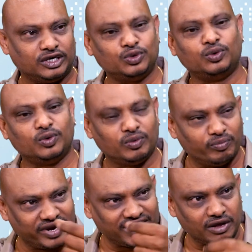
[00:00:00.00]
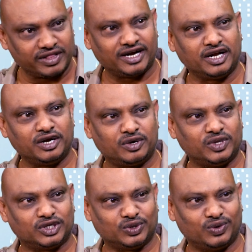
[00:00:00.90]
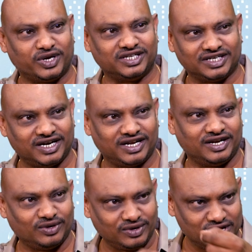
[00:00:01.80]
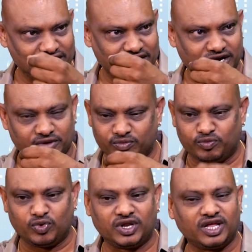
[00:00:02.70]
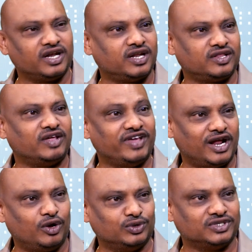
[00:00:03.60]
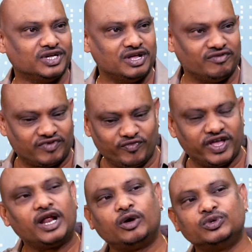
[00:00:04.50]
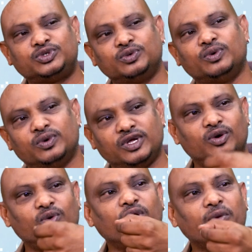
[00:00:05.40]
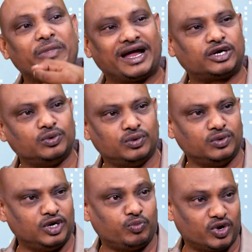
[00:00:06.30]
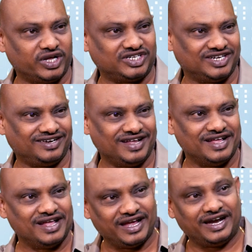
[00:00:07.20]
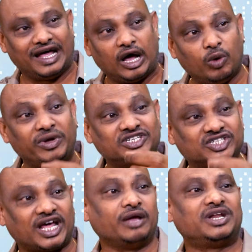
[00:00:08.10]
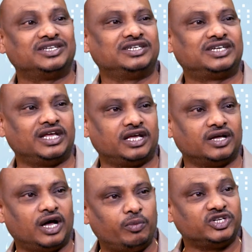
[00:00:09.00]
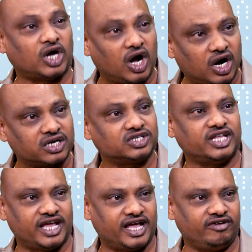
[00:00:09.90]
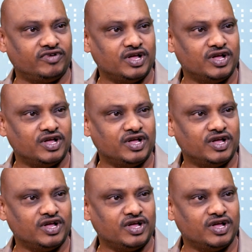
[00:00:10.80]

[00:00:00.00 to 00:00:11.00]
to bringing that into the storage, and putting into the warehouse, from warehouse to going back to production, and how much time does it take, how much orders they have,